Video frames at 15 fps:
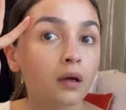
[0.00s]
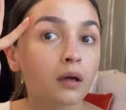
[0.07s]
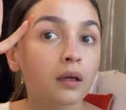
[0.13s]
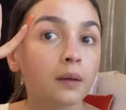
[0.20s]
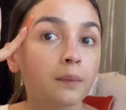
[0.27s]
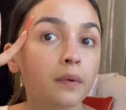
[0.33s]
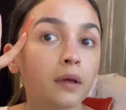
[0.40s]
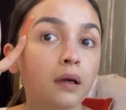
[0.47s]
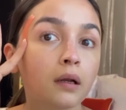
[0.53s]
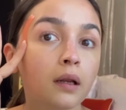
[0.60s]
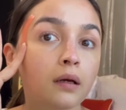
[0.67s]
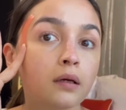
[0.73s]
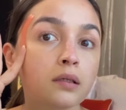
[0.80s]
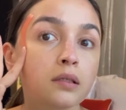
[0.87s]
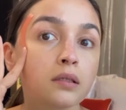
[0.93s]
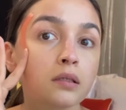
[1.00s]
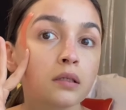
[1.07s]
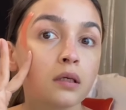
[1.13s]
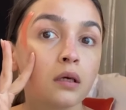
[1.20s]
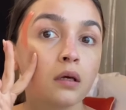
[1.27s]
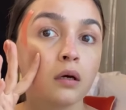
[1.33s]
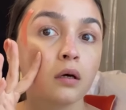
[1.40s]
And I make like a
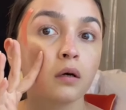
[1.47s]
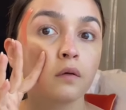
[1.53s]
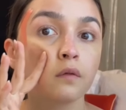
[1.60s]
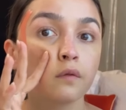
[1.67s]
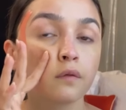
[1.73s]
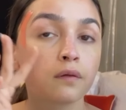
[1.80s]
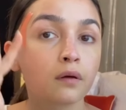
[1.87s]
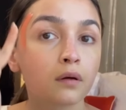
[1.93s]
C curve.